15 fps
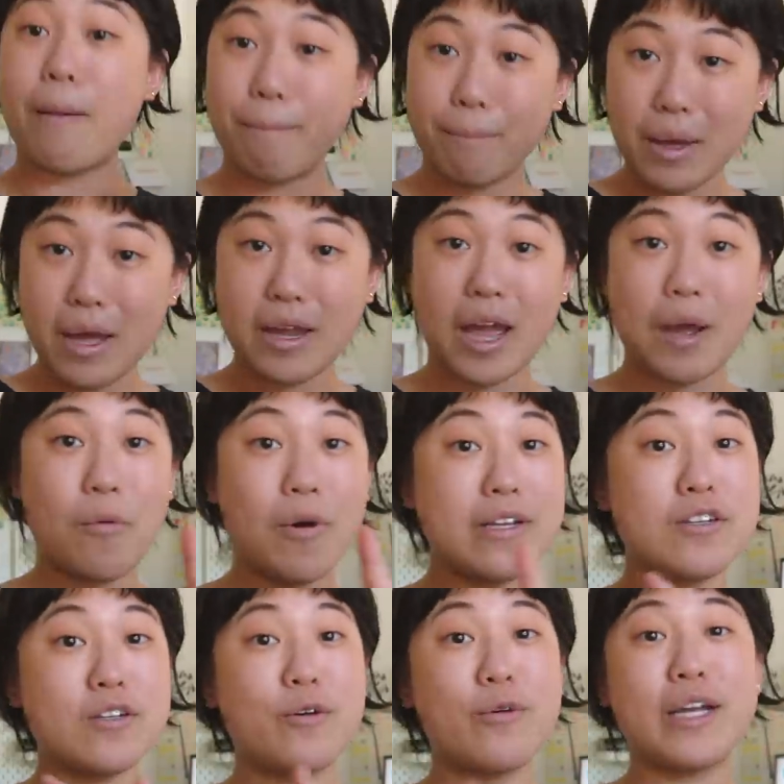But I wanted
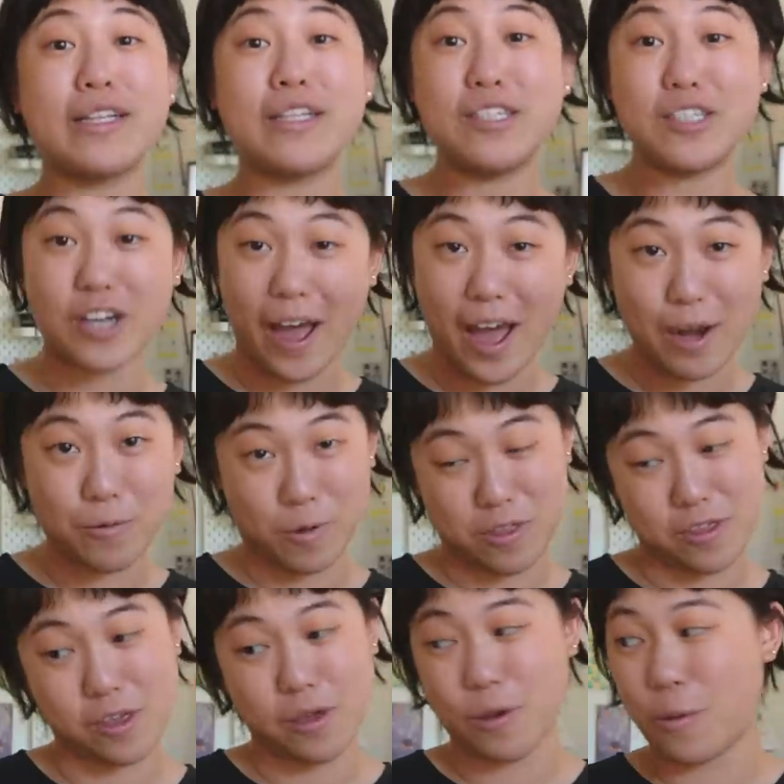to quickly chat
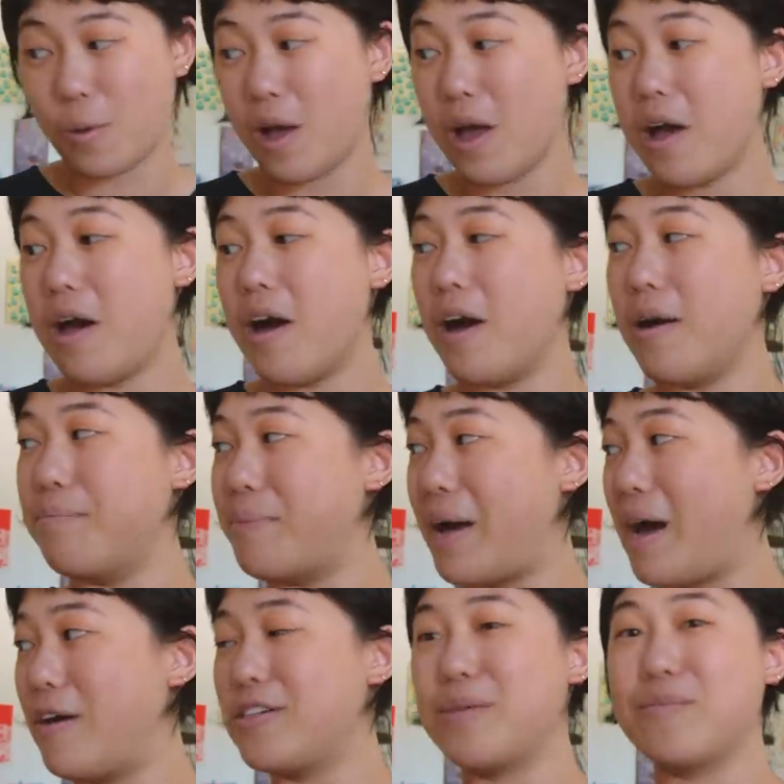with you
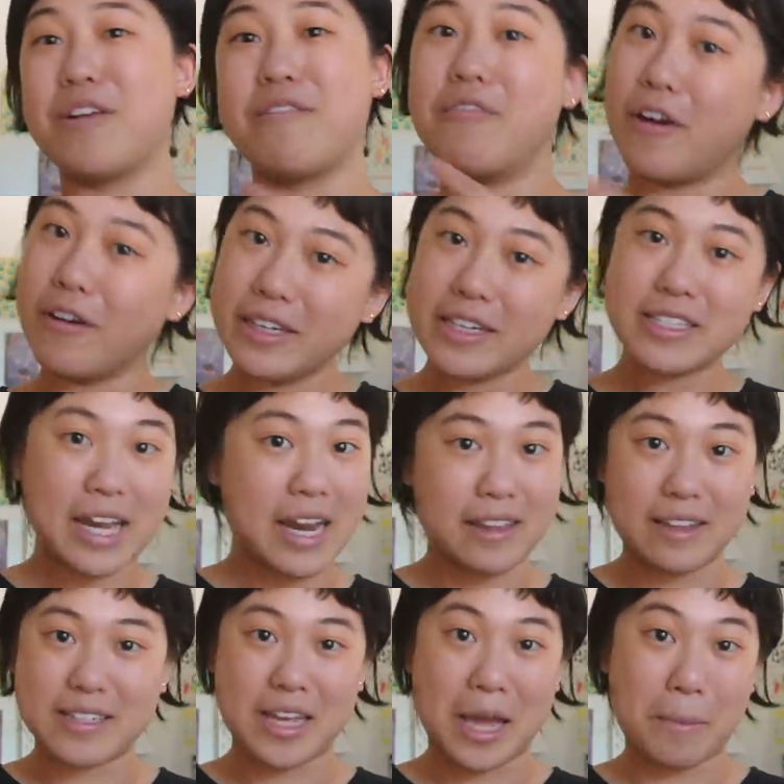about something very exciting
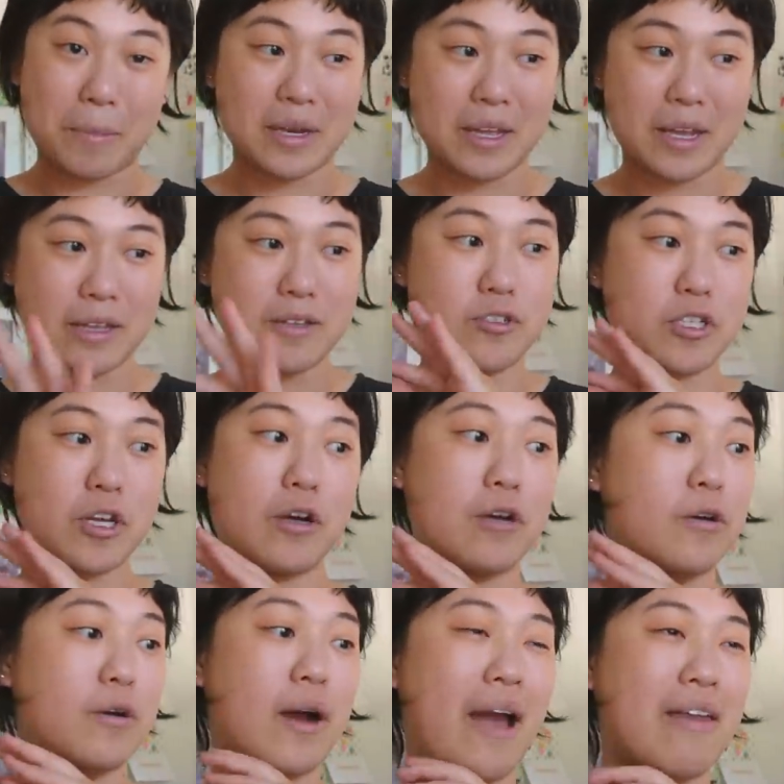that's happening.
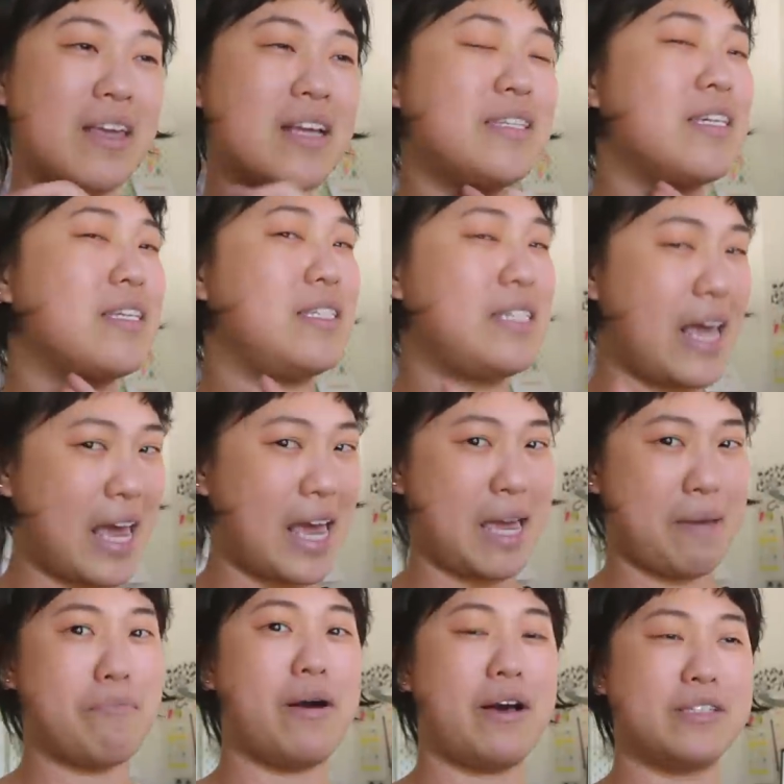So I think
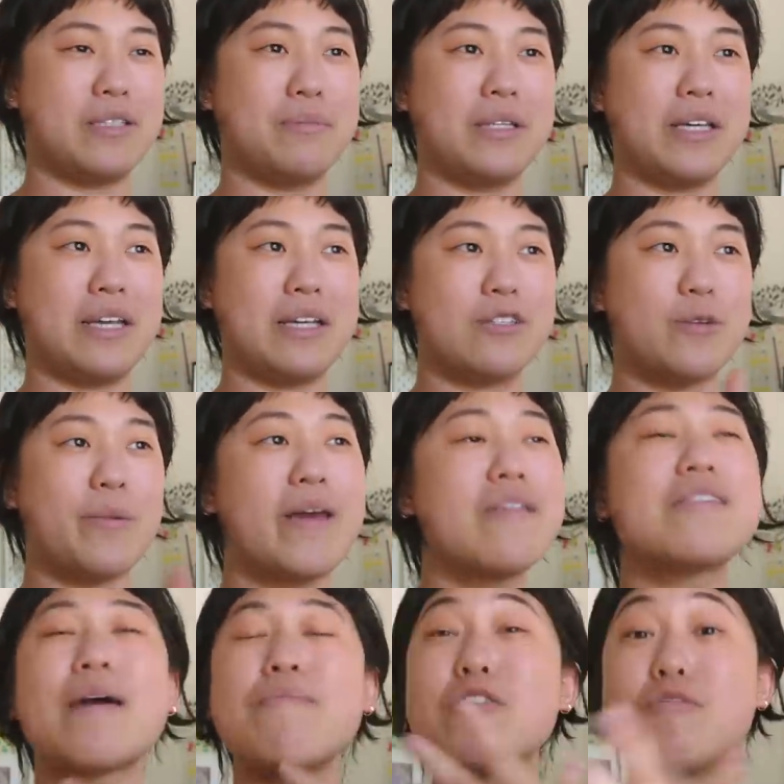today, possibly. So by the
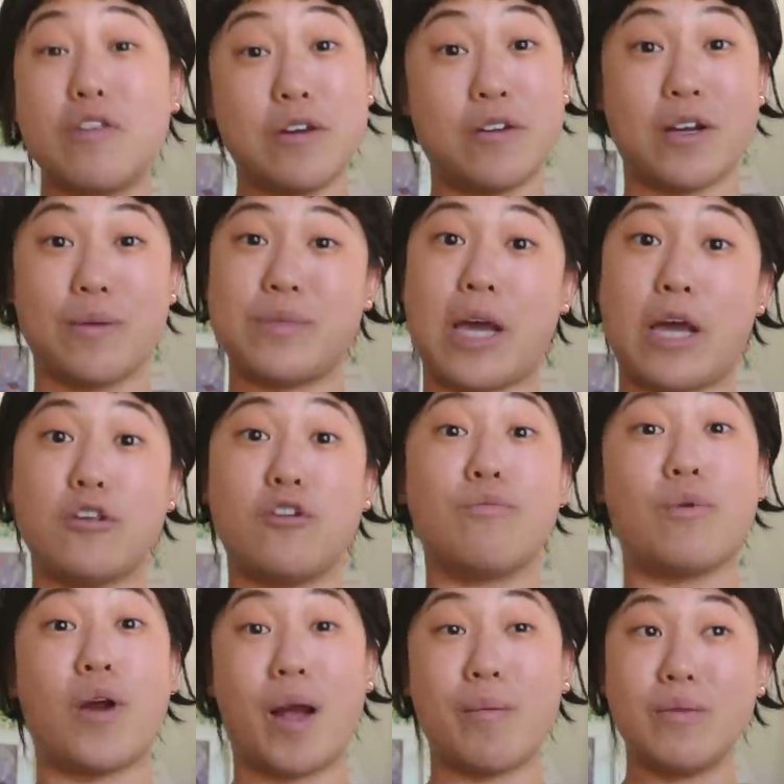time this video comes out, you
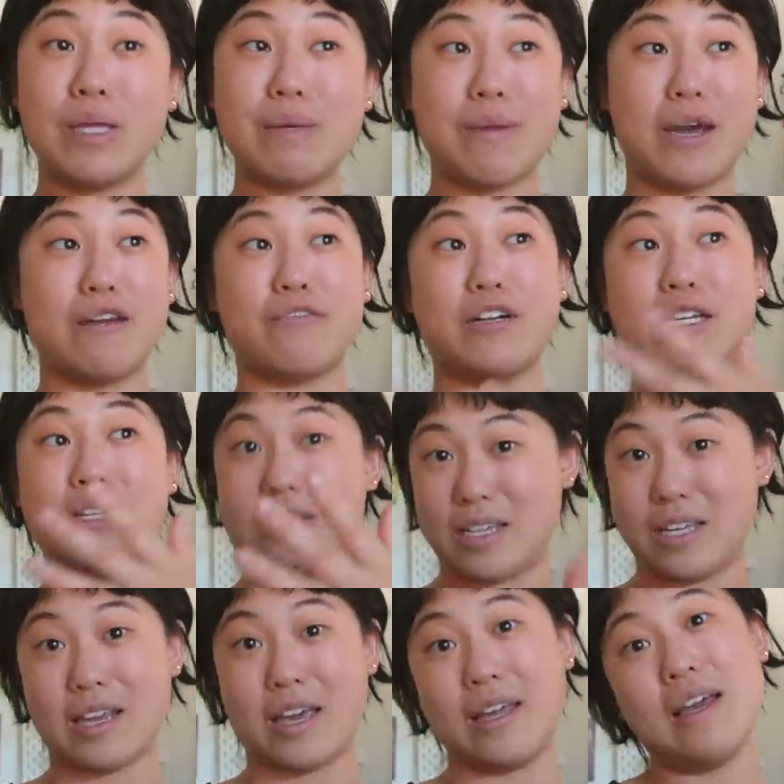probably might have already
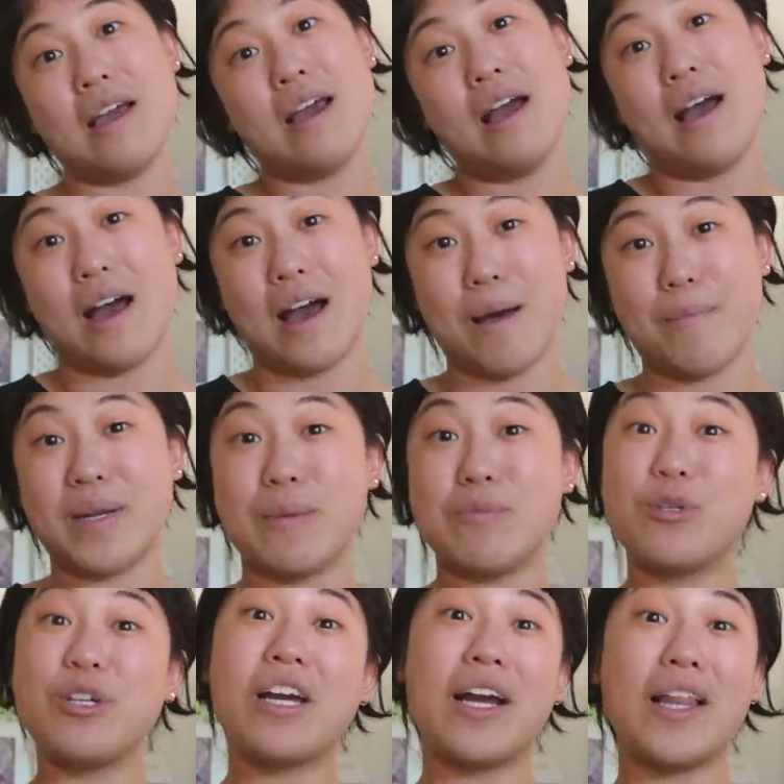seen it, but I'm
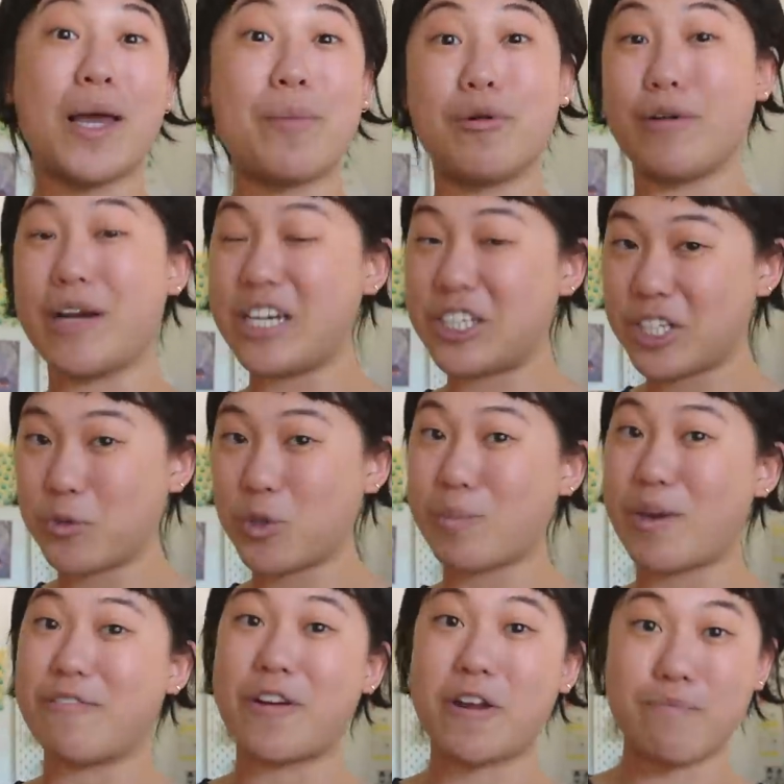doing a collaboration with
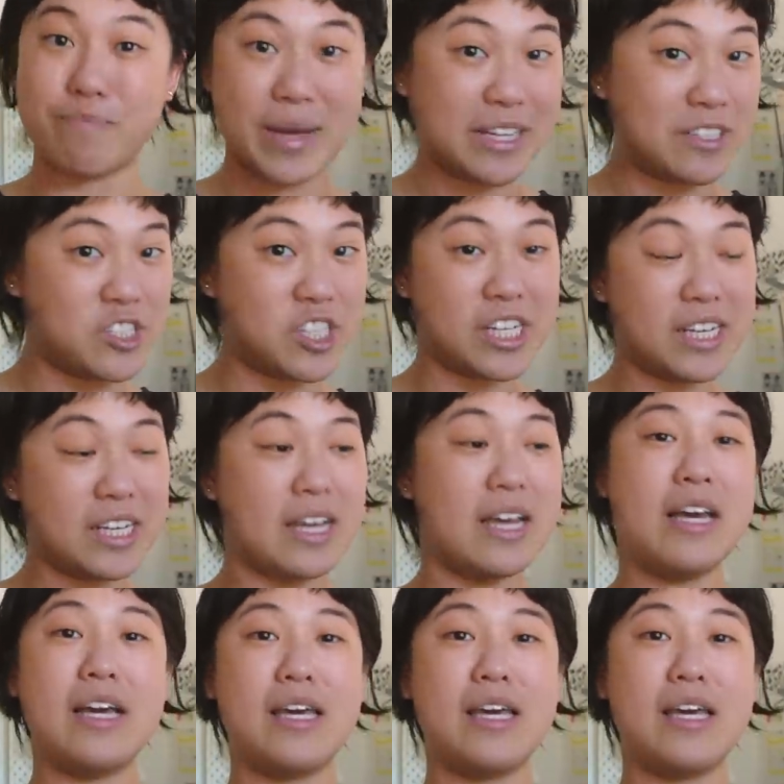my friend Benji.